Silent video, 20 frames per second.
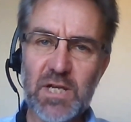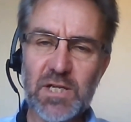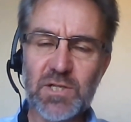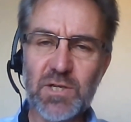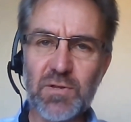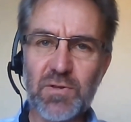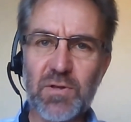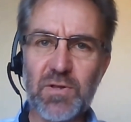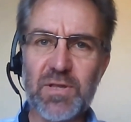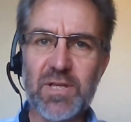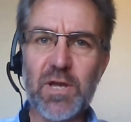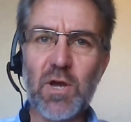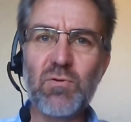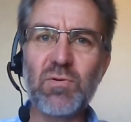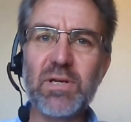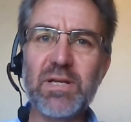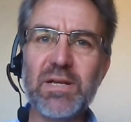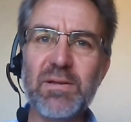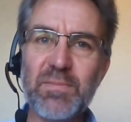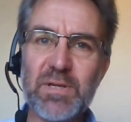so that the
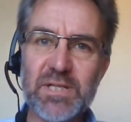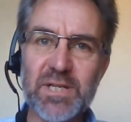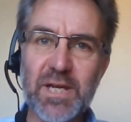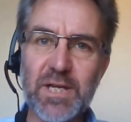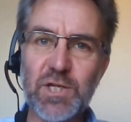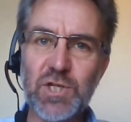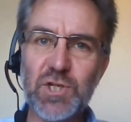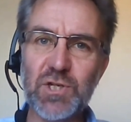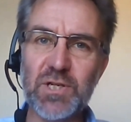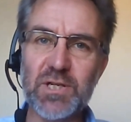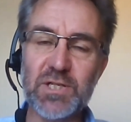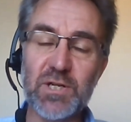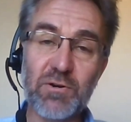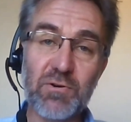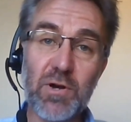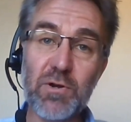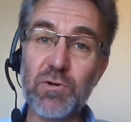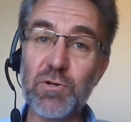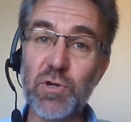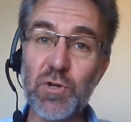only limitation is
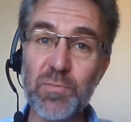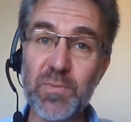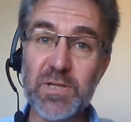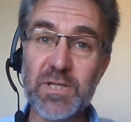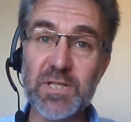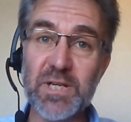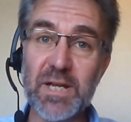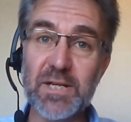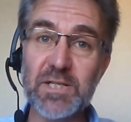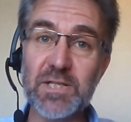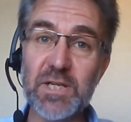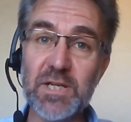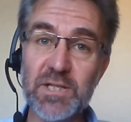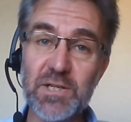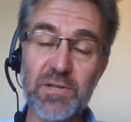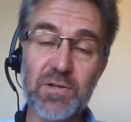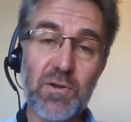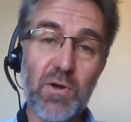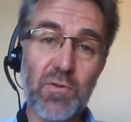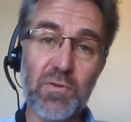our own human
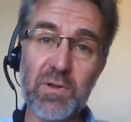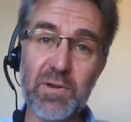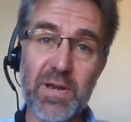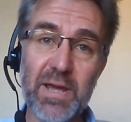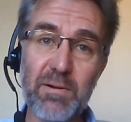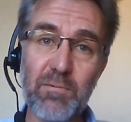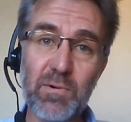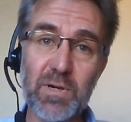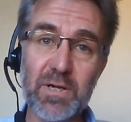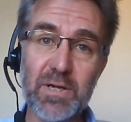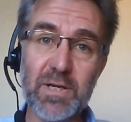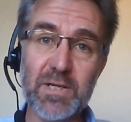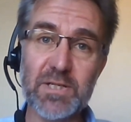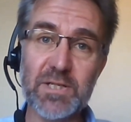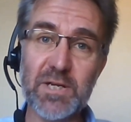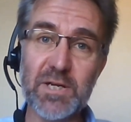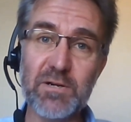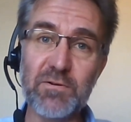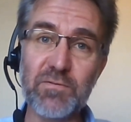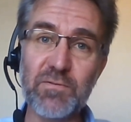senses and not the network
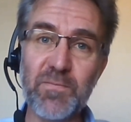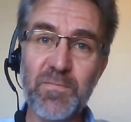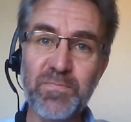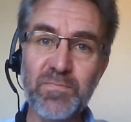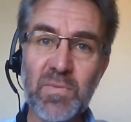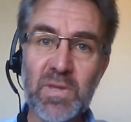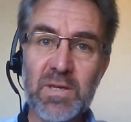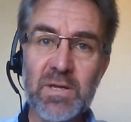itself.